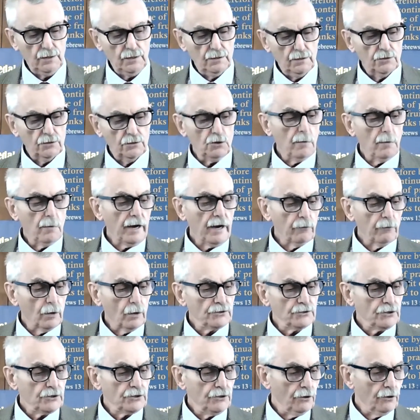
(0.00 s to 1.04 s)
You might want
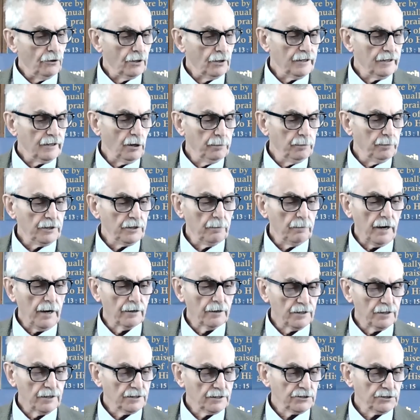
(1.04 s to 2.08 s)
to know a little bit about
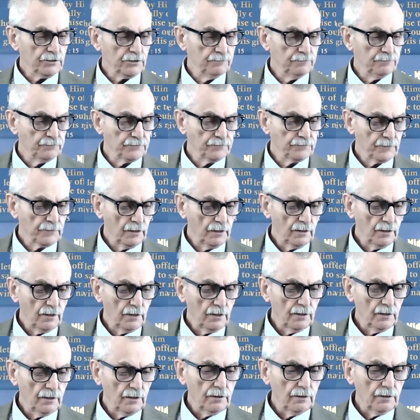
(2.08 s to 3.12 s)
us.
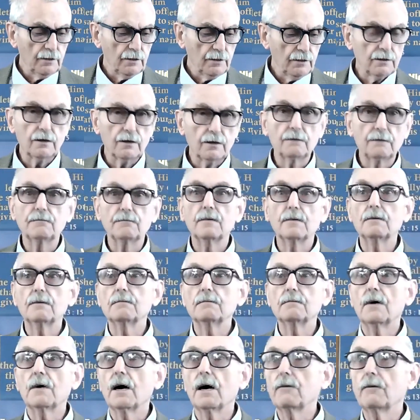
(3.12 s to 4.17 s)

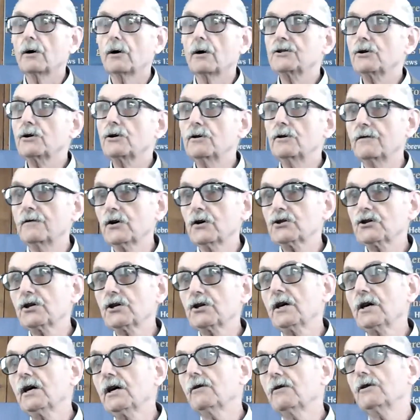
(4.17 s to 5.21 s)
I went to university
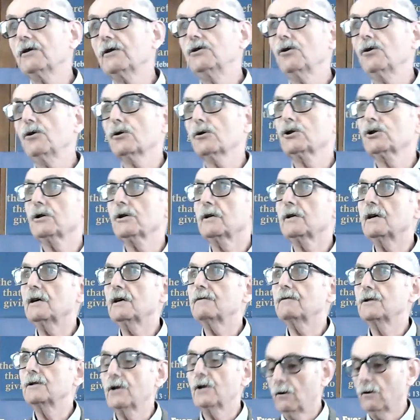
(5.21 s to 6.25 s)
here in Yorkshire,
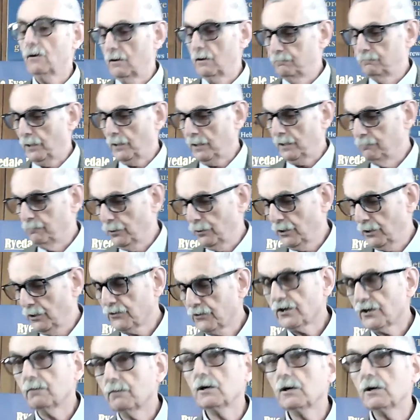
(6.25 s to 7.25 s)
even though by birth I'm a